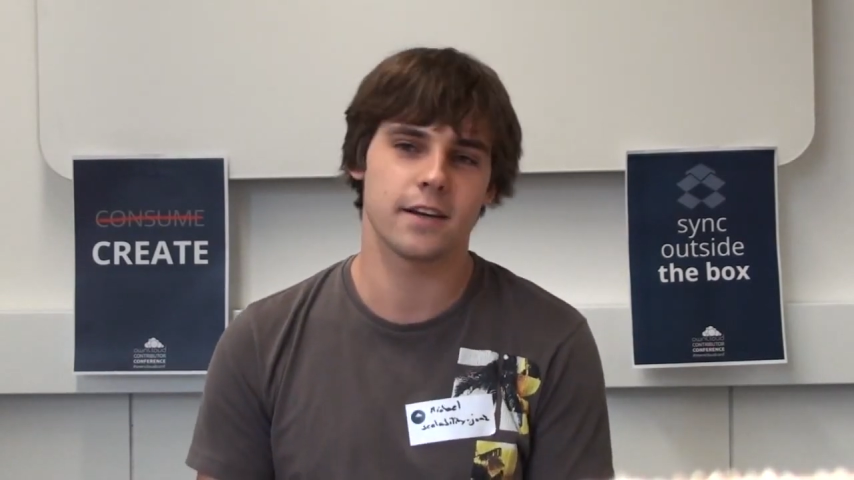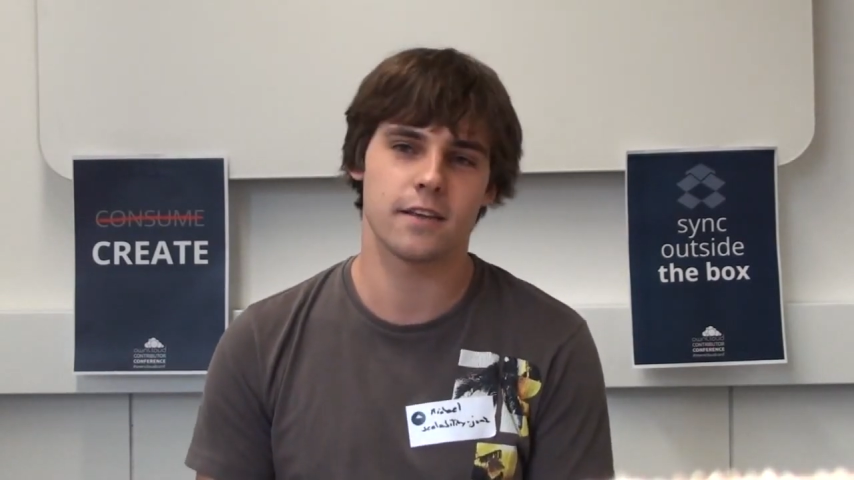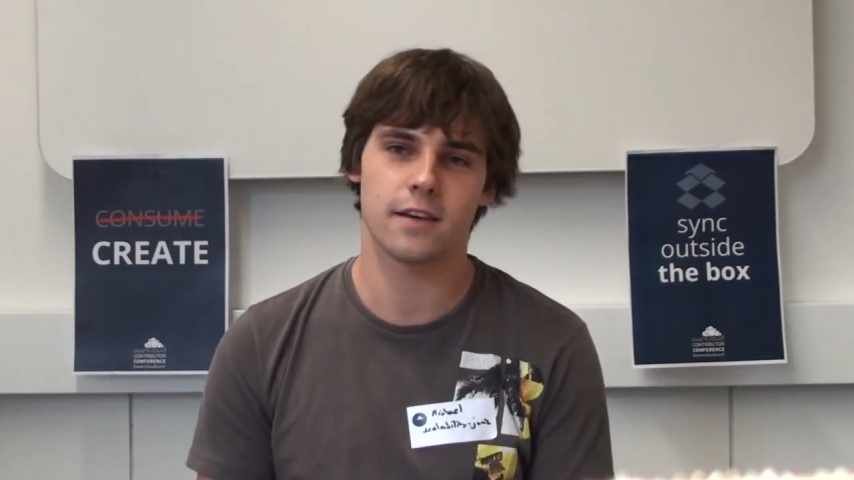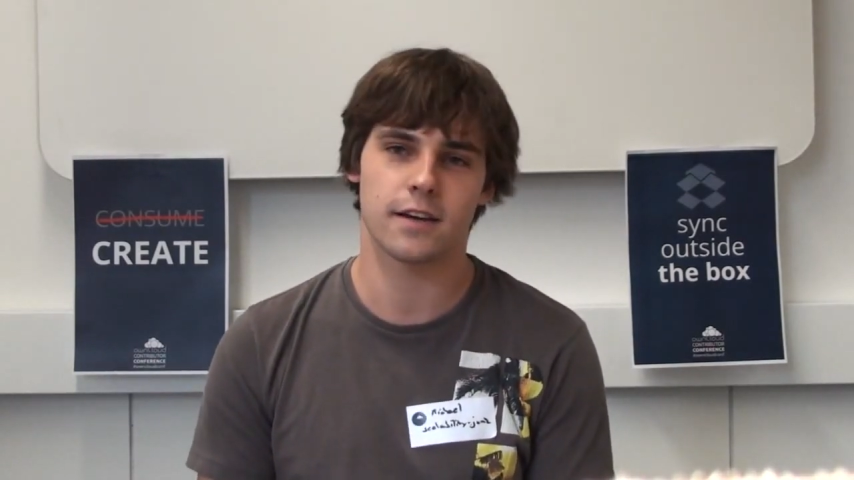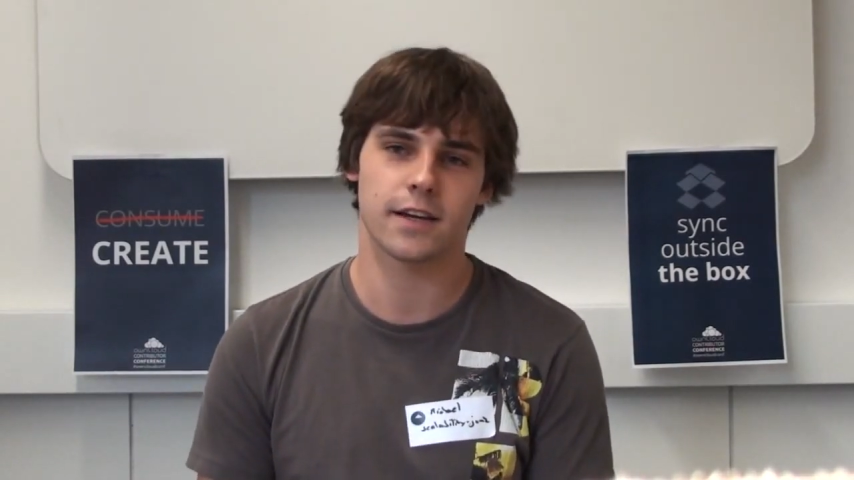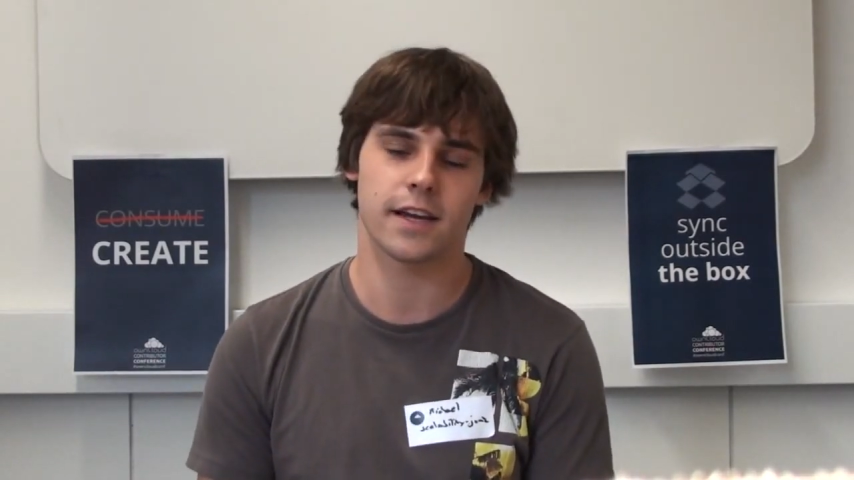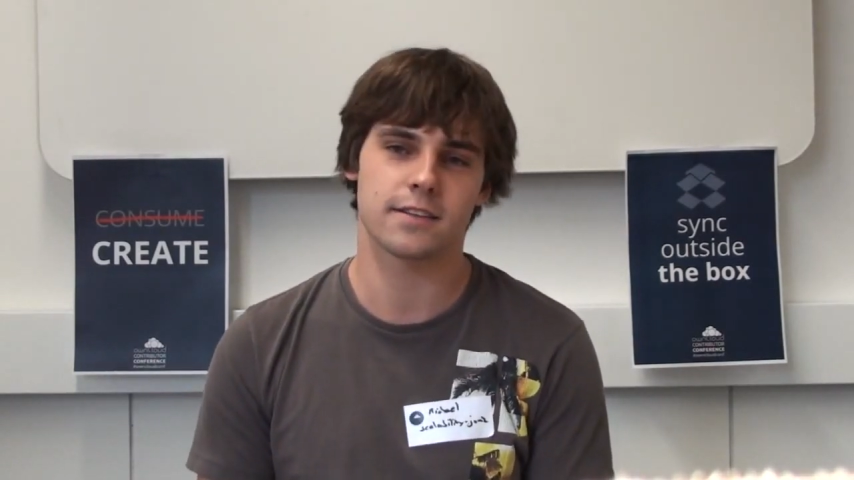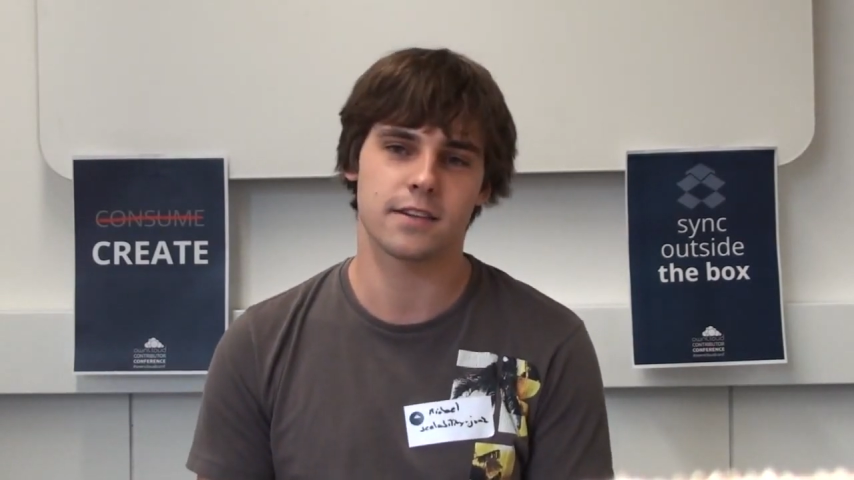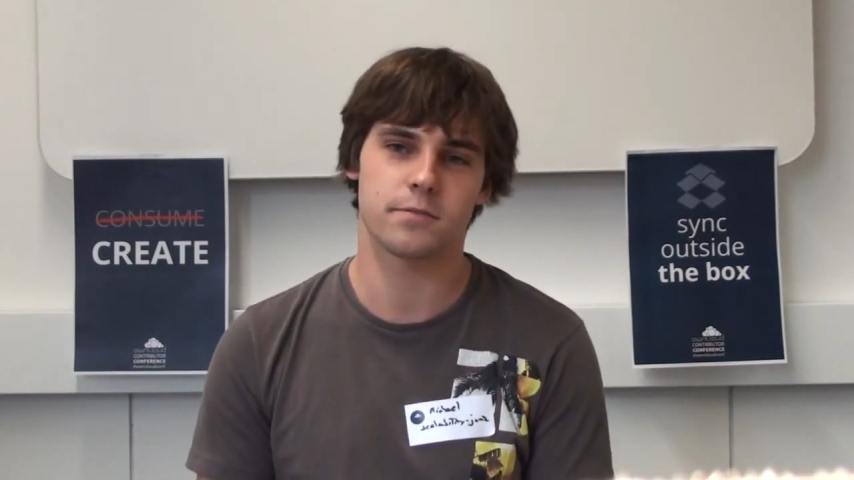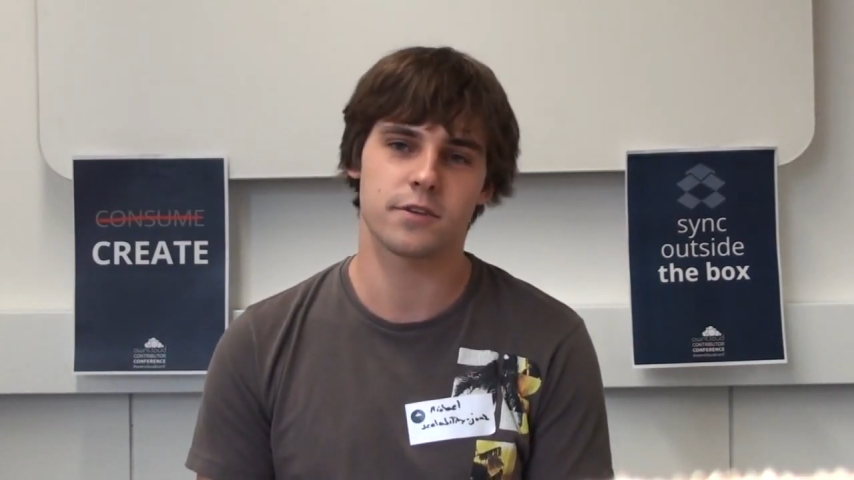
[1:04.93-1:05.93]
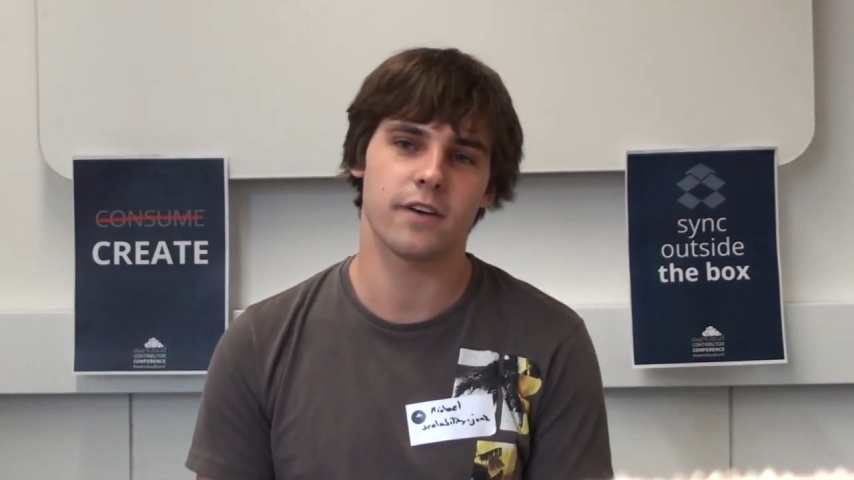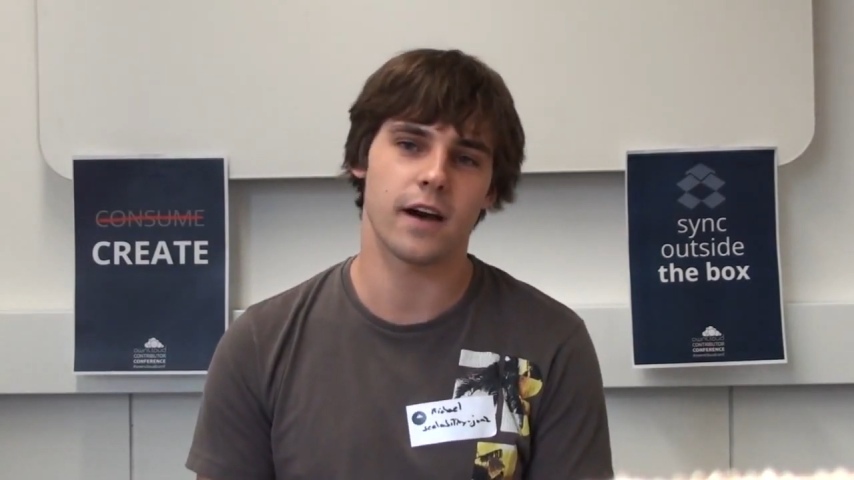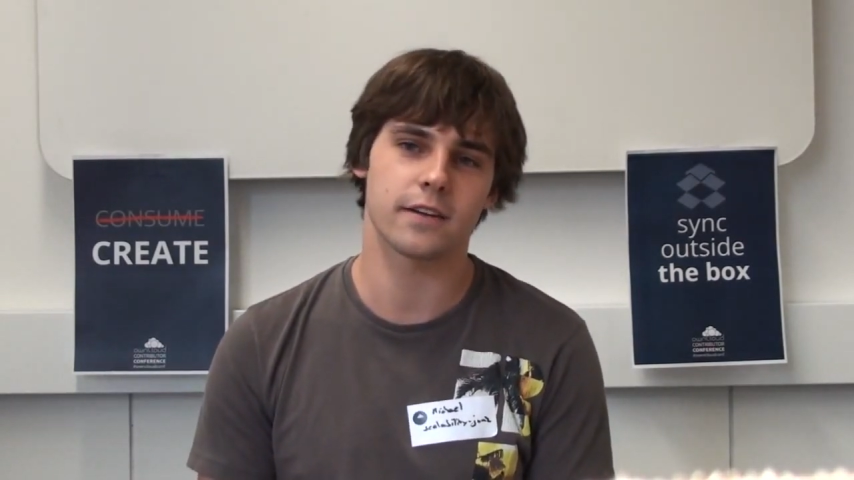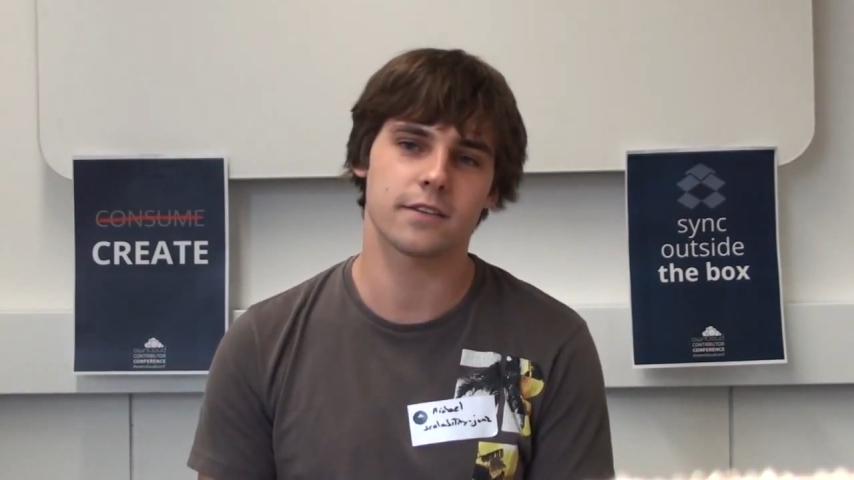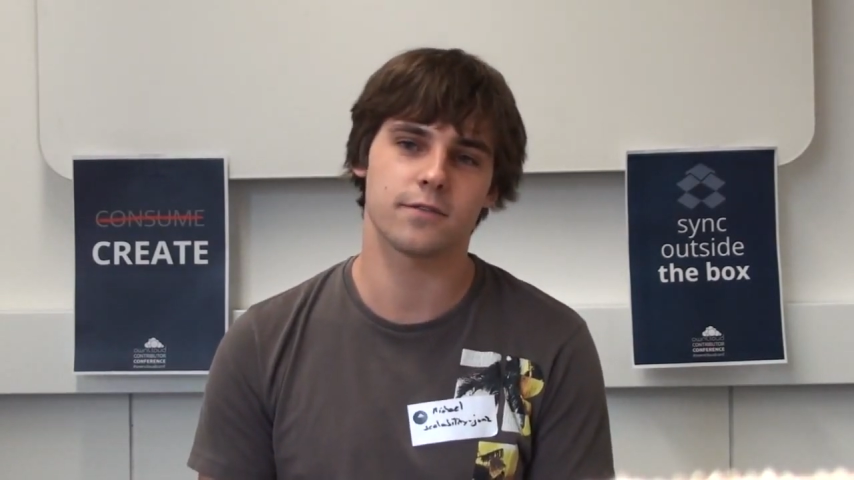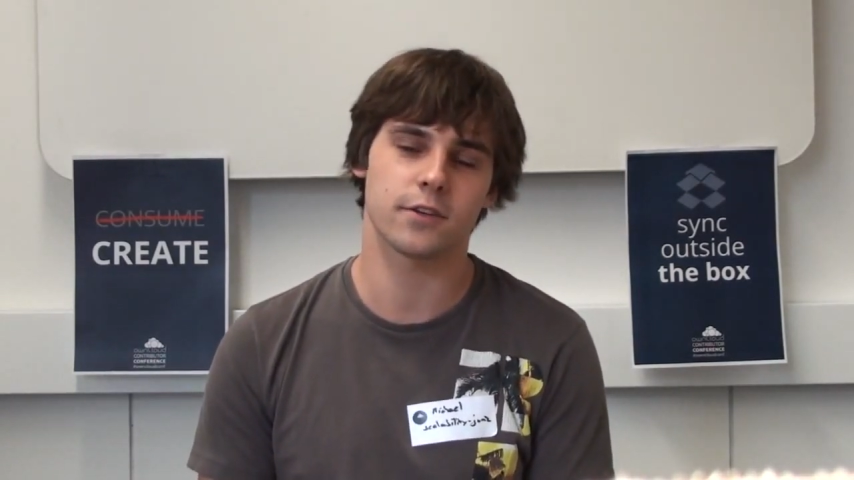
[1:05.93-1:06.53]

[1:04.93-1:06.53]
either get some providers,